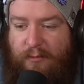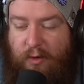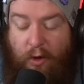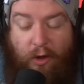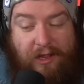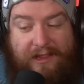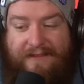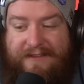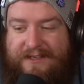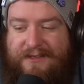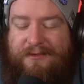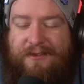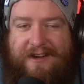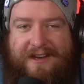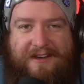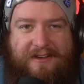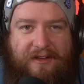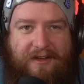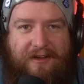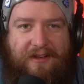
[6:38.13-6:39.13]
all of us
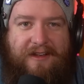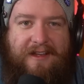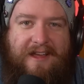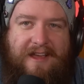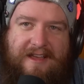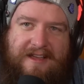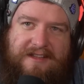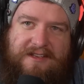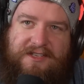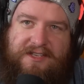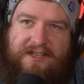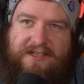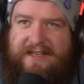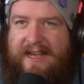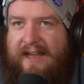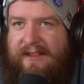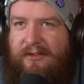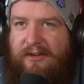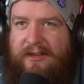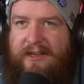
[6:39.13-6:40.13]
already know just
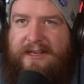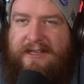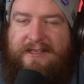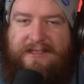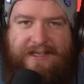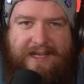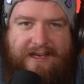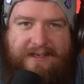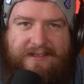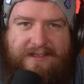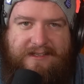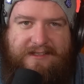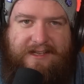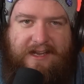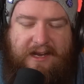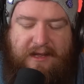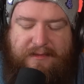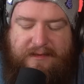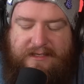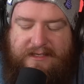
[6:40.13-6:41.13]
how long it can take to set
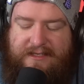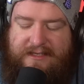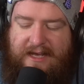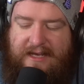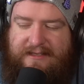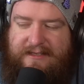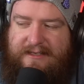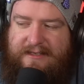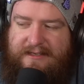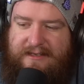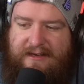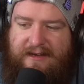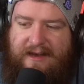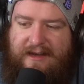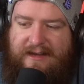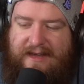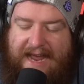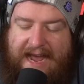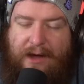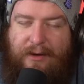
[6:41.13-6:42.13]
up in Star Citizen,
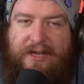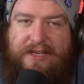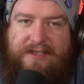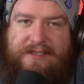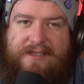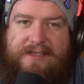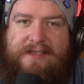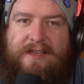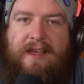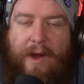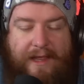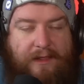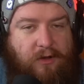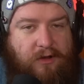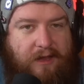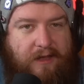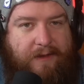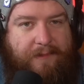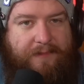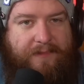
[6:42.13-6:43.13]
and now it's way
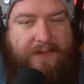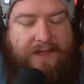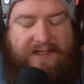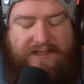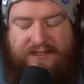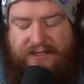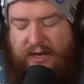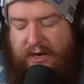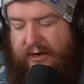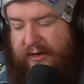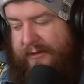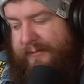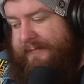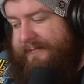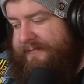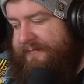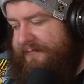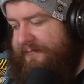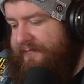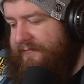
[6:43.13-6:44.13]
longer. So
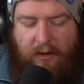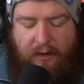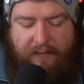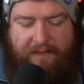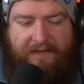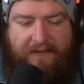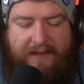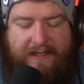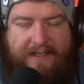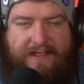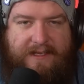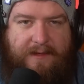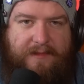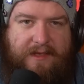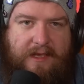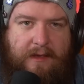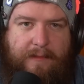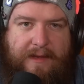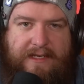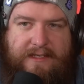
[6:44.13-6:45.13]
hopefully something
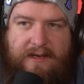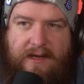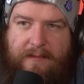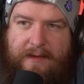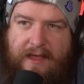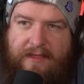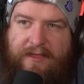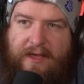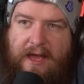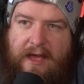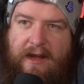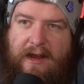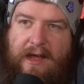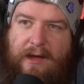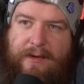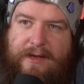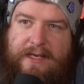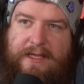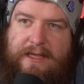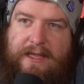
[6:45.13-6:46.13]
can be done about that. I
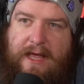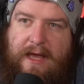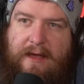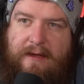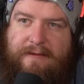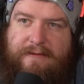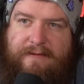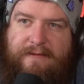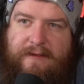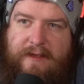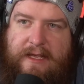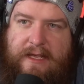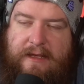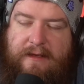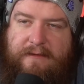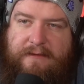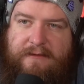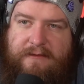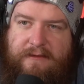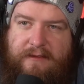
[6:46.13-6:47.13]
would love
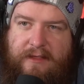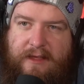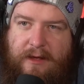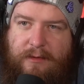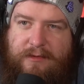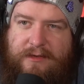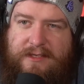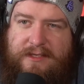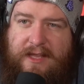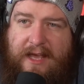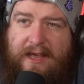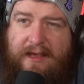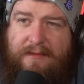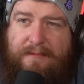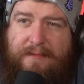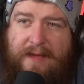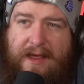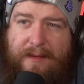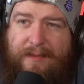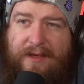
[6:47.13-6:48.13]
if there was like
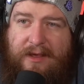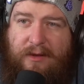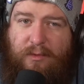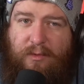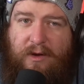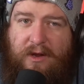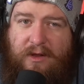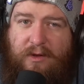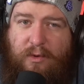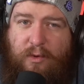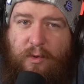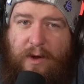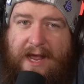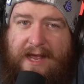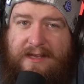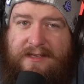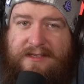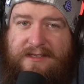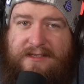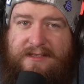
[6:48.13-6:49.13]
maybe a
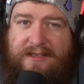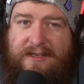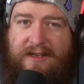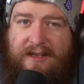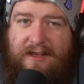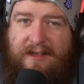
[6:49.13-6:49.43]
request,